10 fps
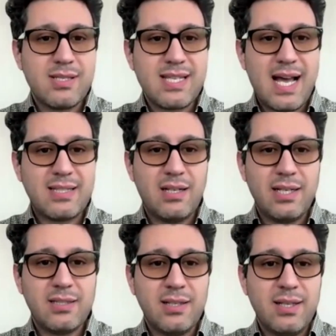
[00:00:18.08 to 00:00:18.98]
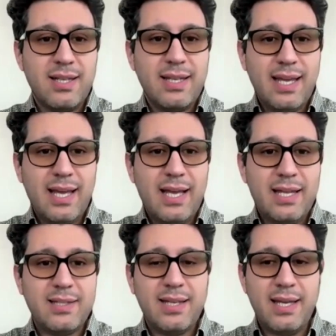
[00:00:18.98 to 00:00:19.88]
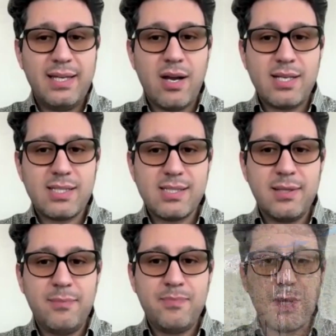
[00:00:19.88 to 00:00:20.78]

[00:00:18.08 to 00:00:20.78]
satellite, and the A I system.